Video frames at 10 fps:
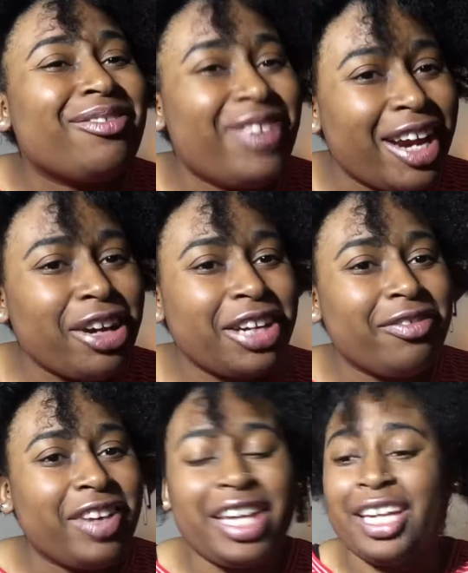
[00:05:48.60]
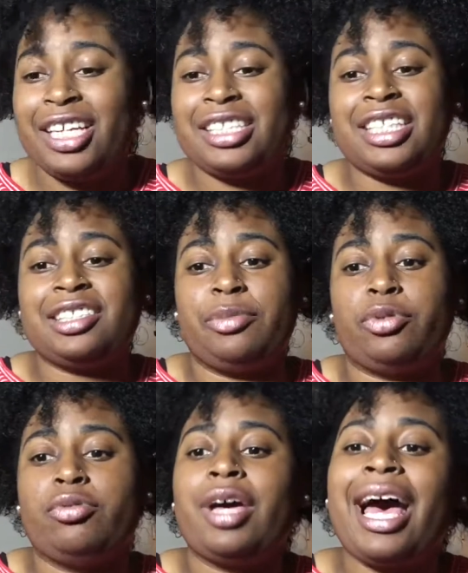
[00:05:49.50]
Very convenient and
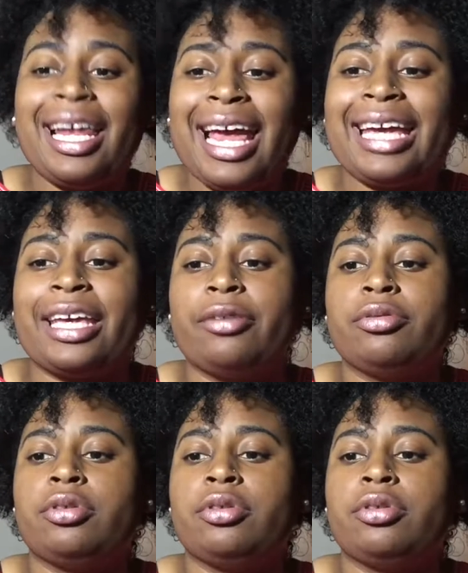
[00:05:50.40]
accessible. I like it.